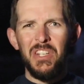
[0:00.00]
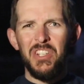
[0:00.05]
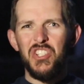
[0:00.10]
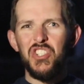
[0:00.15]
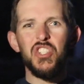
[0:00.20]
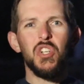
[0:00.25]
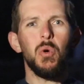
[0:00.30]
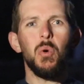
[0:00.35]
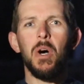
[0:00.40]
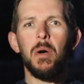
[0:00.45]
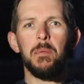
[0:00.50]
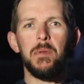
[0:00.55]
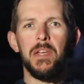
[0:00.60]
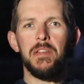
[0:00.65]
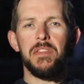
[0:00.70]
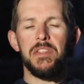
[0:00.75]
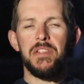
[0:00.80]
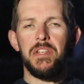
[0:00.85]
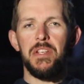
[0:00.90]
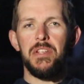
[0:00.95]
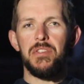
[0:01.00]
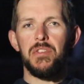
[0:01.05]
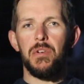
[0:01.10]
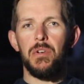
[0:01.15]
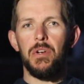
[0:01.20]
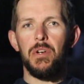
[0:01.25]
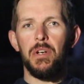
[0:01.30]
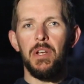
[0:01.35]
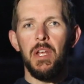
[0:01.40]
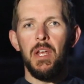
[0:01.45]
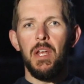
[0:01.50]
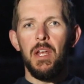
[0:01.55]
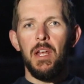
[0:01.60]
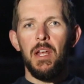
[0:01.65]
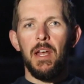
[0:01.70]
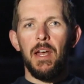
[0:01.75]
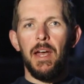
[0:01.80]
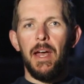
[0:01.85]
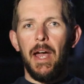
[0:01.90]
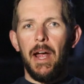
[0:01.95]
show up, get the t shirt,
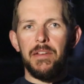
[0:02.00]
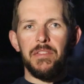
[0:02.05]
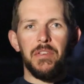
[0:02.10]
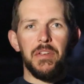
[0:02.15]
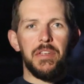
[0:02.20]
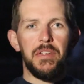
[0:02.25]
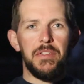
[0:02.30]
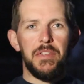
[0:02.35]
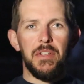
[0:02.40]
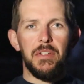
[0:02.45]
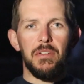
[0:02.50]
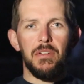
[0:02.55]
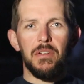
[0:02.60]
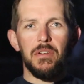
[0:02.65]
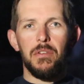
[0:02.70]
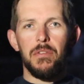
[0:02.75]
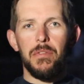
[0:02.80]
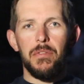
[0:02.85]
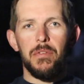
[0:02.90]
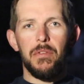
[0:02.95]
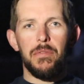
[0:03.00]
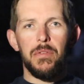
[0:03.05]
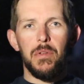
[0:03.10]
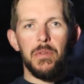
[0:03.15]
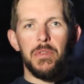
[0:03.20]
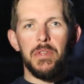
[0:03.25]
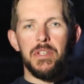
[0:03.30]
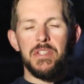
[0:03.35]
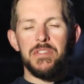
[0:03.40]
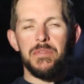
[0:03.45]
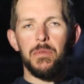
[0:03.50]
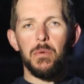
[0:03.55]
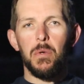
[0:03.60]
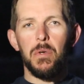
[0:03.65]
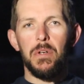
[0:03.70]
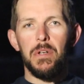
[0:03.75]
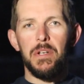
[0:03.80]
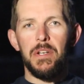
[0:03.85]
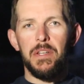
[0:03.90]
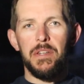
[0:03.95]
act like you did a, little, a few things
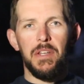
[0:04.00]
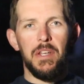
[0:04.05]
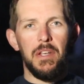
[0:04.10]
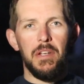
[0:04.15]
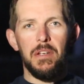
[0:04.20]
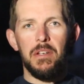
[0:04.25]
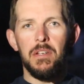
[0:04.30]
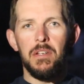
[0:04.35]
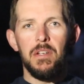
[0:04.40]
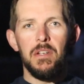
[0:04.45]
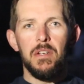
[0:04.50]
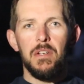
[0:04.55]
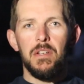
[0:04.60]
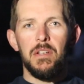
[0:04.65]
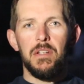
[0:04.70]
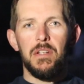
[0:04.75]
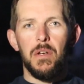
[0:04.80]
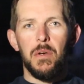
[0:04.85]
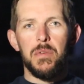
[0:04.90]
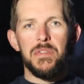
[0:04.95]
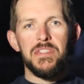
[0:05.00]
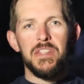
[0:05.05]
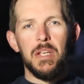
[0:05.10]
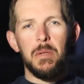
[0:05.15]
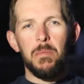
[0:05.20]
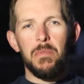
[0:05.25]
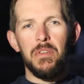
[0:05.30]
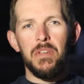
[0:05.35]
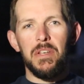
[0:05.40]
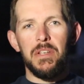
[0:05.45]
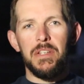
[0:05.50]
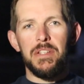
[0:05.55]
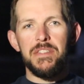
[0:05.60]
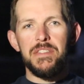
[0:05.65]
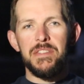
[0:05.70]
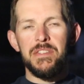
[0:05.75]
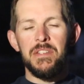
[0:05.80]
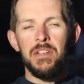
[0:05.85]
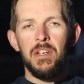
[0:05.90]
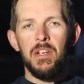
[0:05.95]
for it, and then, you know, same thing.
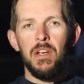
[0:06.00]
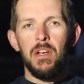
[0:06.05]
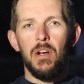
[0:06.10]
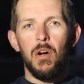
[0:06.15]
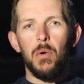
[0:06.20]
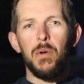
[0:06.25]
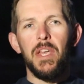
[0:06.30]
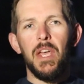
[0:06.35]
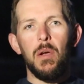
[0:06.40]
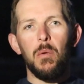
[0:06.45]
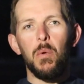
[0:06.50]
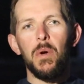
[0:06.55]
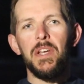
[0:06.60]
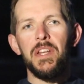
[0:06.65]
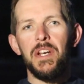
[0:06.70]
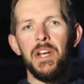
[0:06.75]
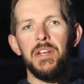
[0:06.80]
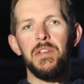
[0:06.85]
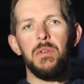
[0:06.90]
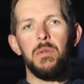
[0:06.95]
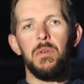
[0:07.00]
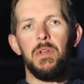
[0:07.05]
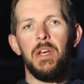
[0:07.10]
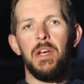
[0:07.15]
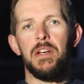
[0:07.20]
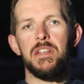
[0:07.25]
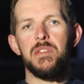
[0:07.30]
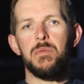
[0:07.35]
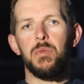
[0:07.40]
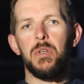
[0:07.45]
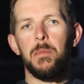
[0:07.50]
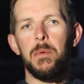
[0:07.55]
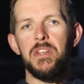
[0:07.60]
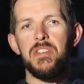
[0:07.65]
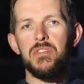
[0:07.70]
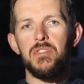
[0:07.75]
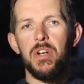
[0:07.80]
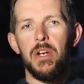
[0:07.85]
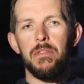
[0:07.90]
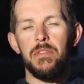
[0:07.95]
It's okay, what can I do next? What am I
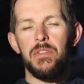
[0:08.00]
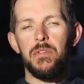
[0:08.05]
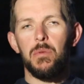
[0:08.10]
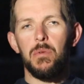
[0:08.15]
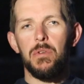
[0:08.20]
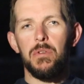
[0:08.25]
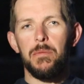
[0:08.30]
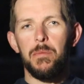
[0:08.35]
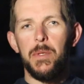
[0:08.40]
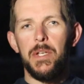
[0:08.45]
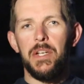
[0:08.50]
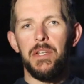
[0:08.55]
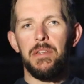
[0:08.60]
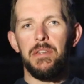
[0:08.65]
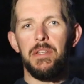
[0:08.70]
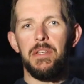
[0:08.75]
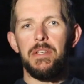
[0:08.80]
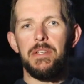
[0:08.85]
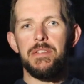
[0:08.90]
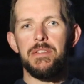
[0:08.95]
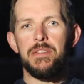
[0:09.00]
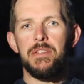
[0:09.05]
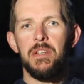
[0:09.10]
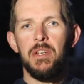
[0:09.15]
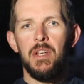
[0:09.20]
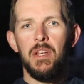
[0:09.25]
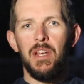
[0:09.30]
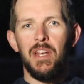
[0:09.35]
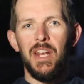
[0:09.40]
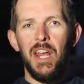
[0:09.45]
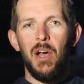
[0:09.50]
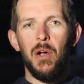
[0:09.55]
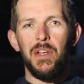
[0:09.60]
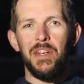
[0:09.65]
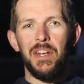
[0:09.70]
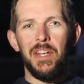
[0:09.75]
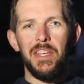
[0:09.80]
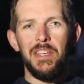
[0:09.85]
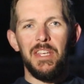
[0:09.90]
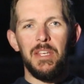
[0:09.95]
striving toward beyond this? and how
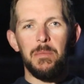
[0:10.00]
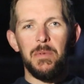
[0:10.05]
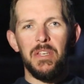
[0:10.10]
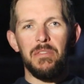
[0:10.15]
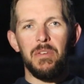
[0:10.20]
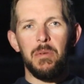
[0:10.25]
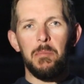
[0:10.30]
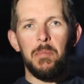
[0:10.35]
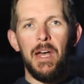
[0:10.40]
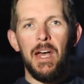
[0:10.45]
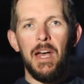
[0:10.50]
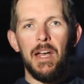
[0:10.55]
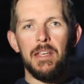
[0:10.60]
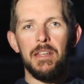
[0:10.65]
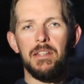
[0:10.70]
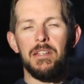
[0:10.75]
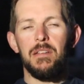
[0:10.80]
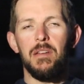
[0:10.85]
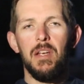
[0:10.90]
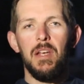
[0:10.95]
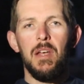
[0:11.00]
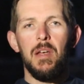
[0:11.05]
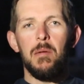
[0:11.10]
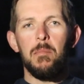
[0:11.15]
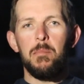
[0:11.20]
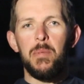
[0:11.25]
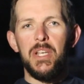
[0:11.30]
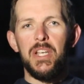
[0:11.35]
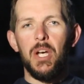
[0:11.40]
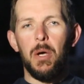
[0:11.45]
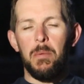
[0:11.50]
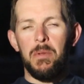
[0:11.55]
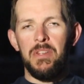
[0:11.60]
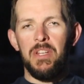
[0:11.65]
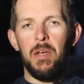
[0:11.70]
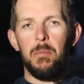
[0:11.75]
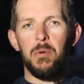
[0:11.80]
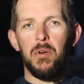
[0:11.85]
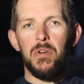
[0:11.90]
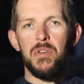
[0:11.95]
can I keep giving back and becoming that